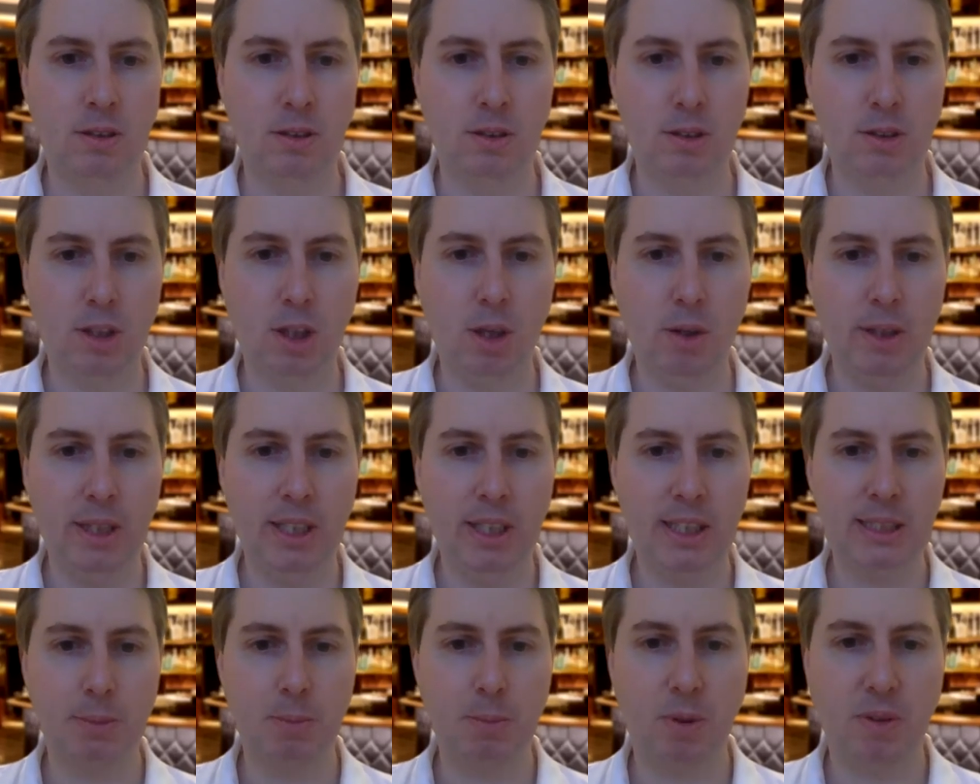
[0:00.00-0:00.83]
not only
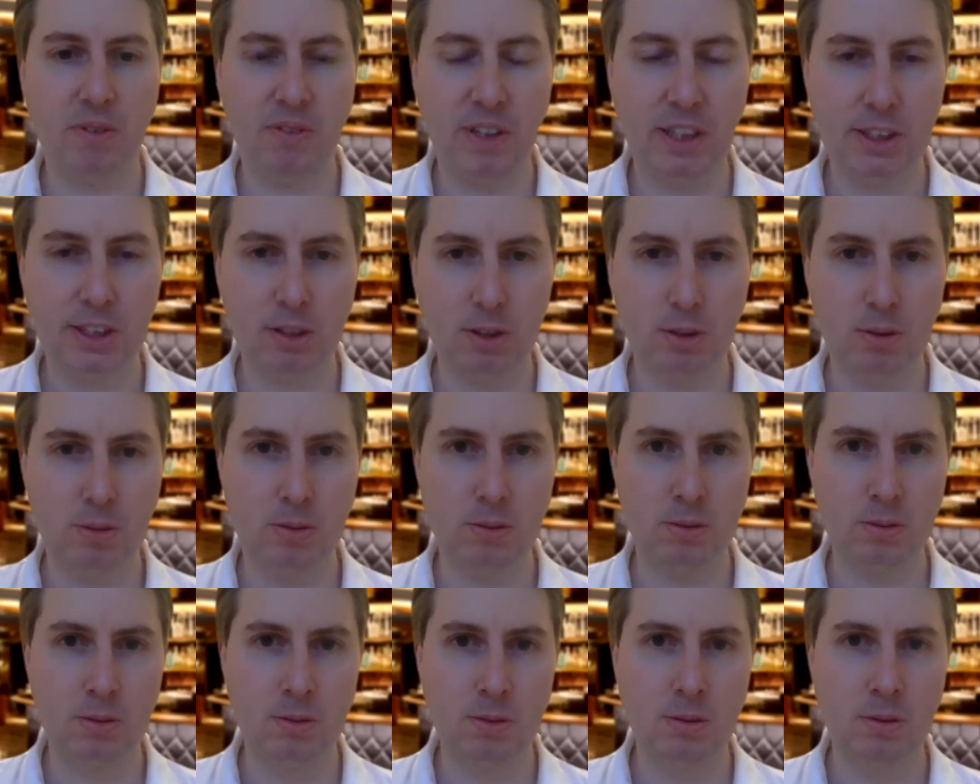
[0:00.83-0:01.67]
as a
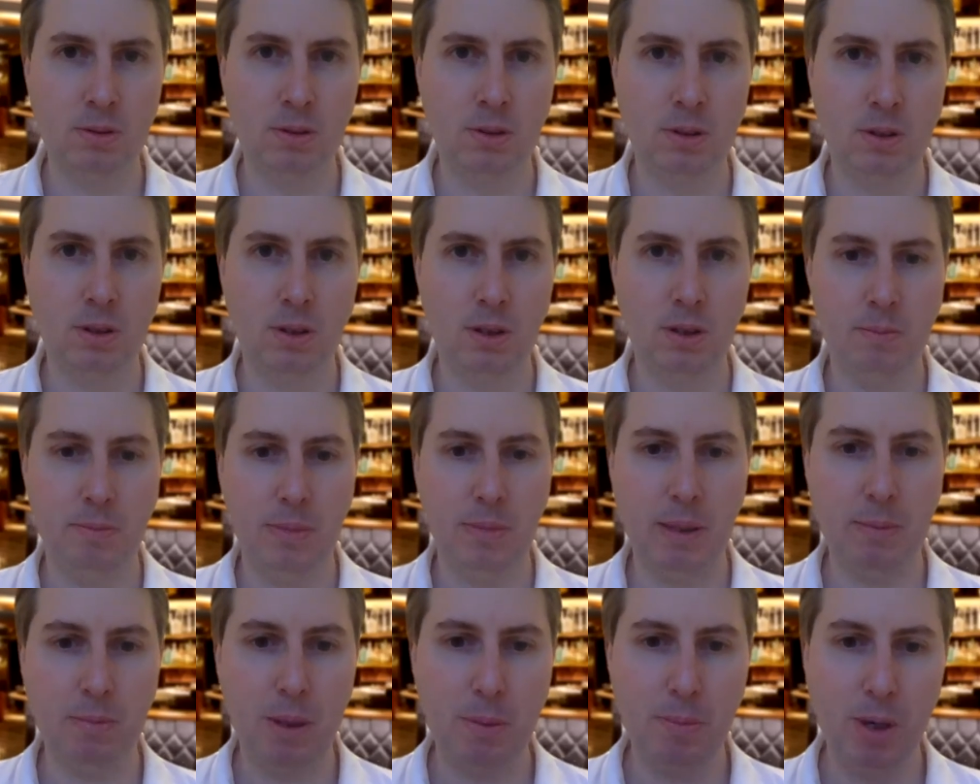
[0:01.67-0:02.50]
professional,
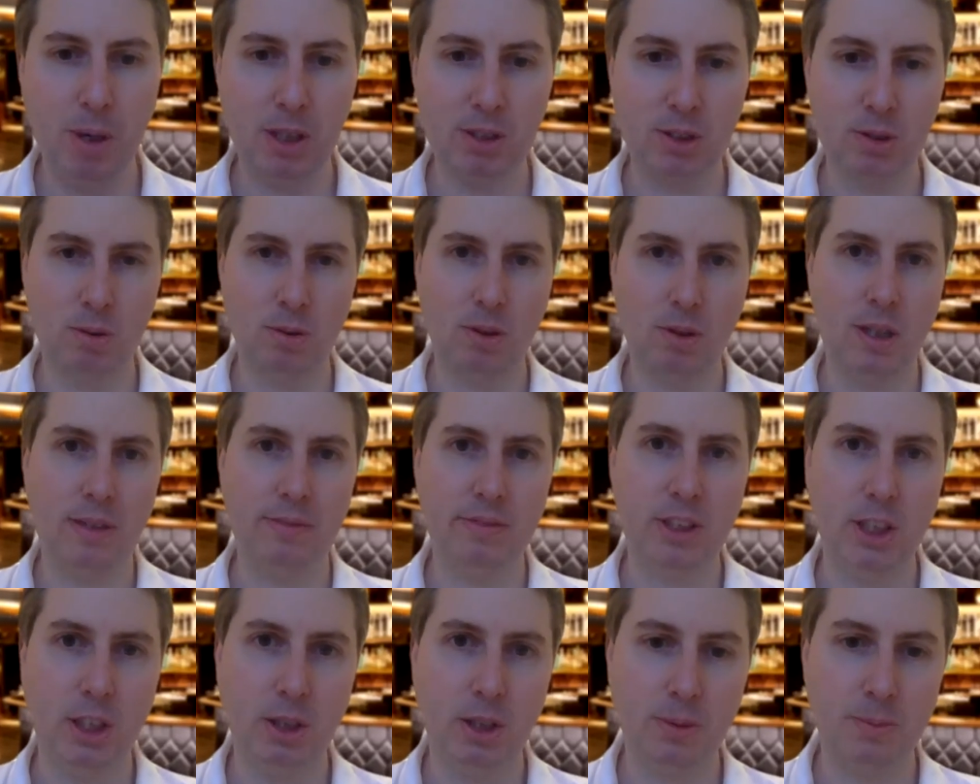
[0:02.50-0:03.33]
but in my personal life
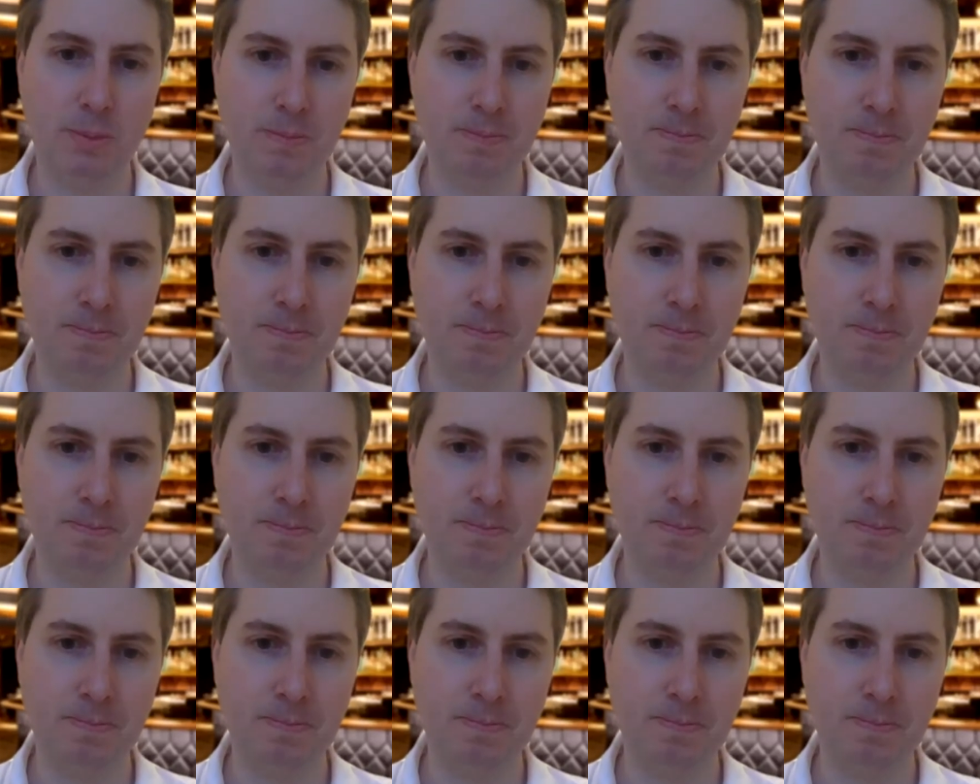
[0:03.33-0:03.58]
too.